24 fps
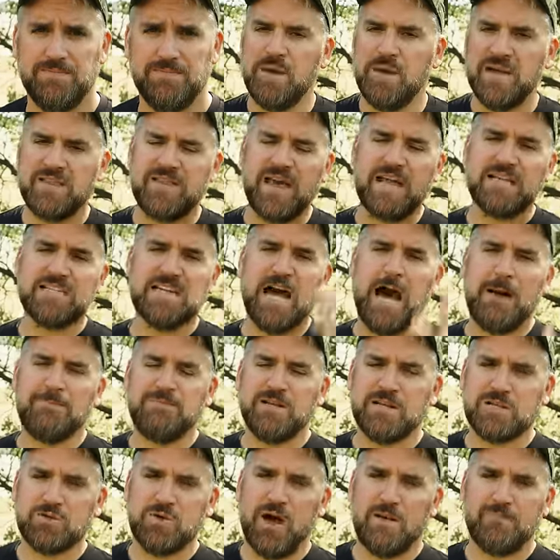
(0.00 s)
Big thanks to
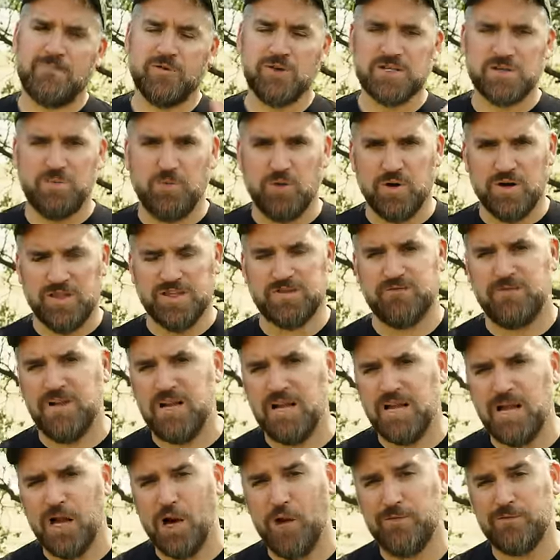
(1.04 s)
OpticSwap Swap for supporting this
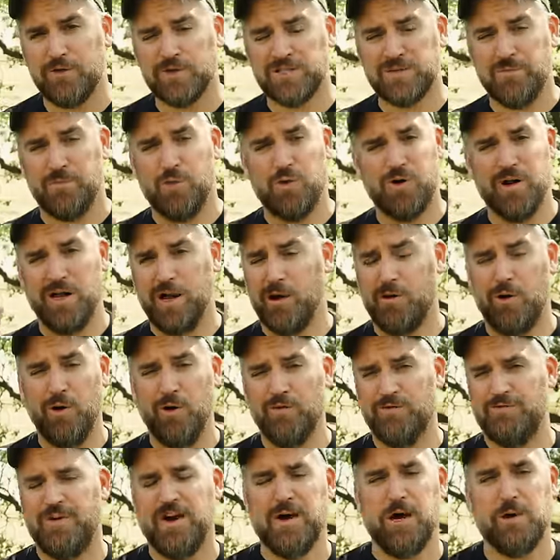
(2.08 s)
video, for supporting our
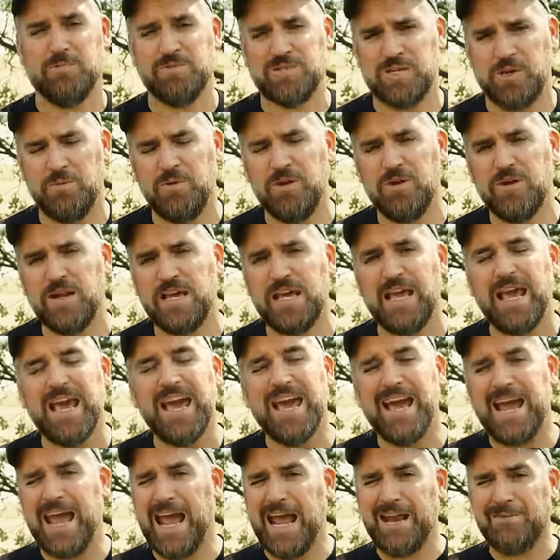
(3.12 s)
whole firearms community,
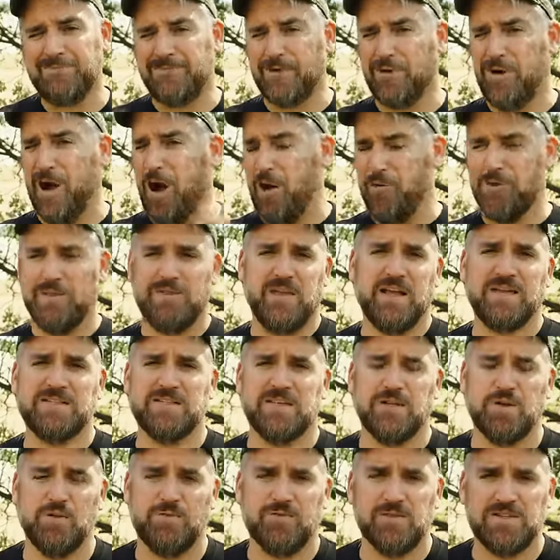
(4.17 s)
and for all the things
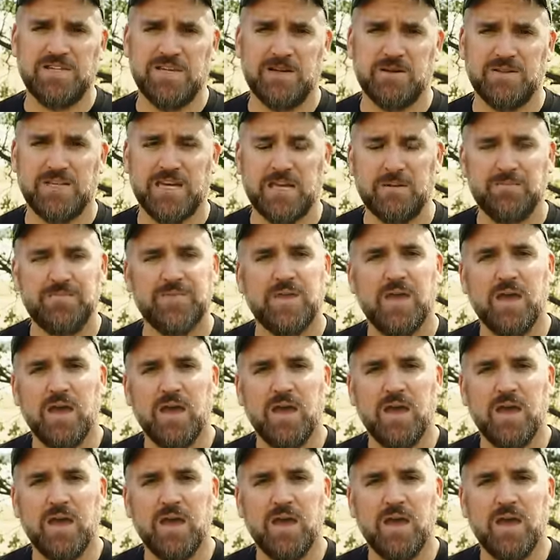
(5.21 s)
they do for TLD.